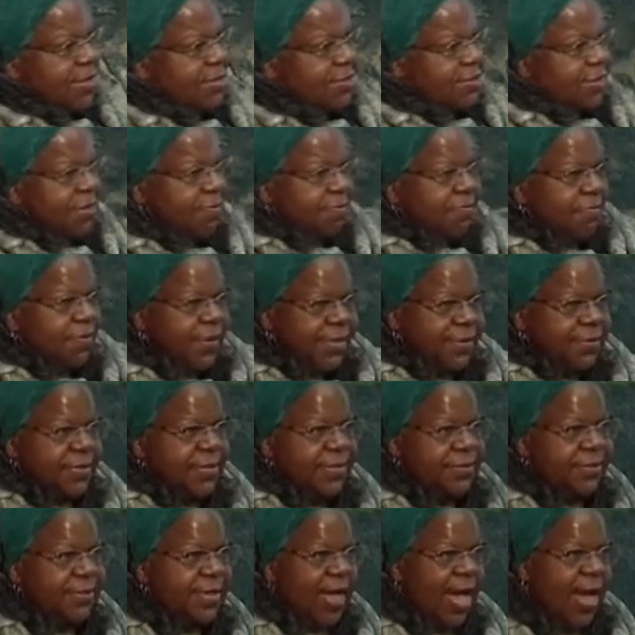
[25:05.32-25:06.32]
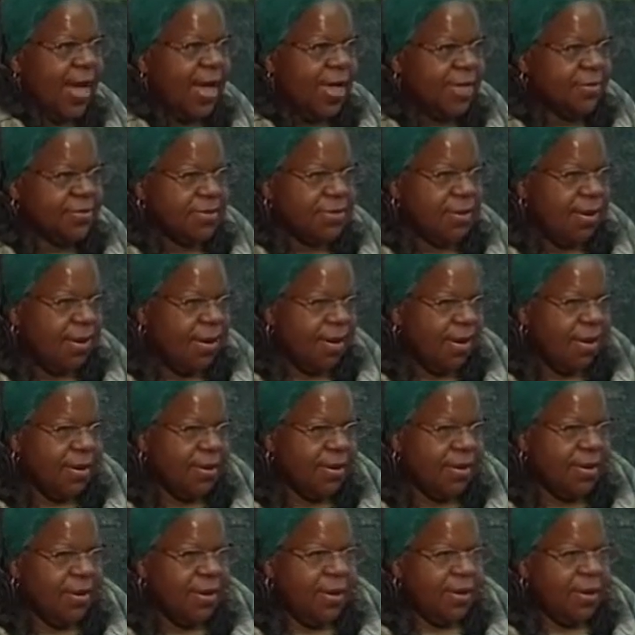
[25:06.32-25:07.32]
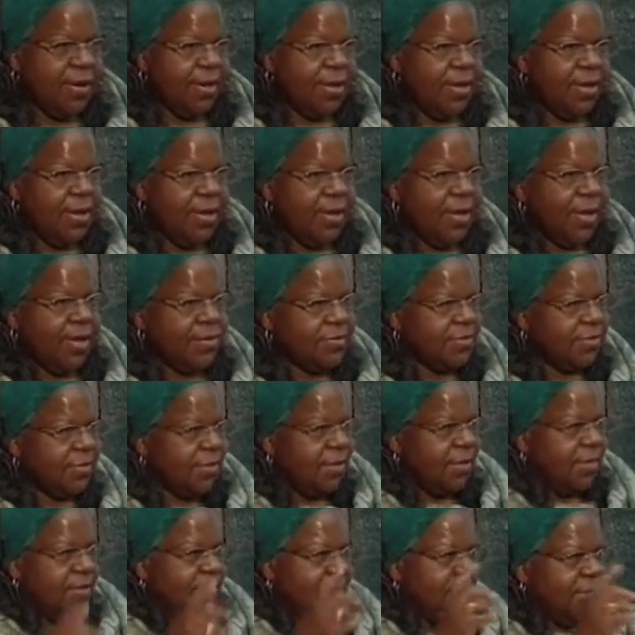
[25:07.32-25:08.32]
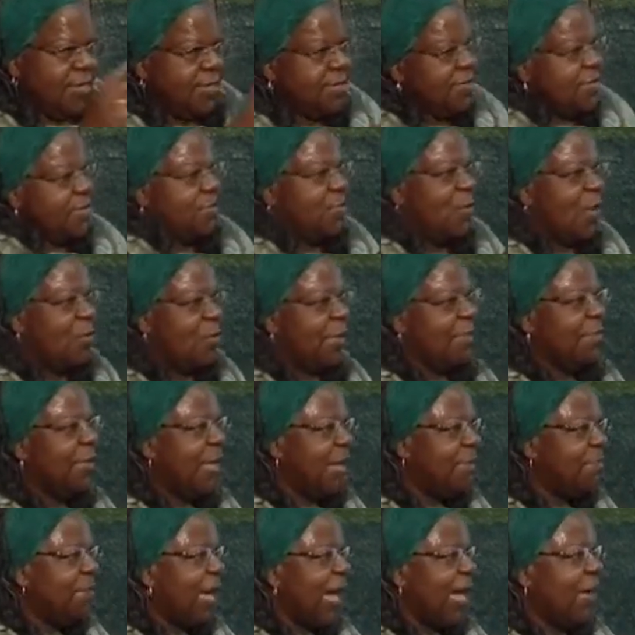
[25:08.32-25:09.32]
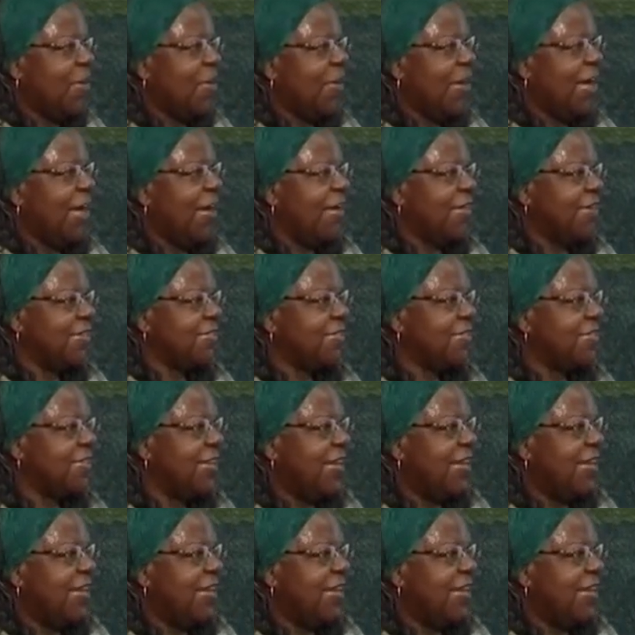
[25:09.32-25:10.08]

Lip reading: different designs are. So this is what we mean by coherence.